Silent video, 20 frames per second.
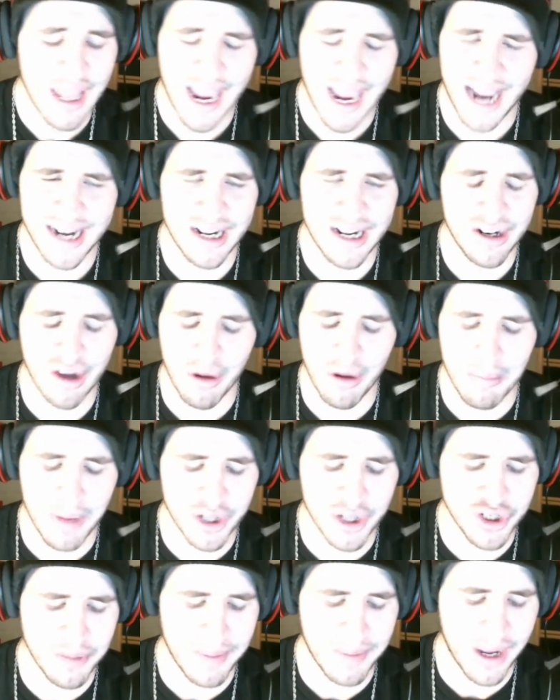I didn't know
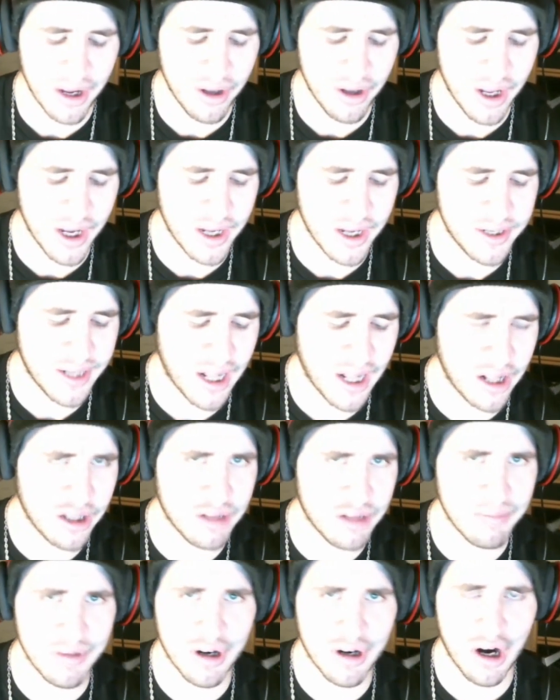much about
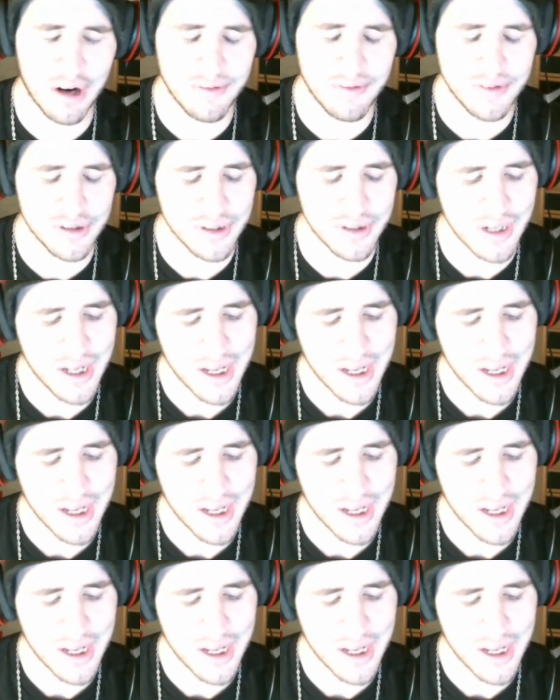Dallas McCarver,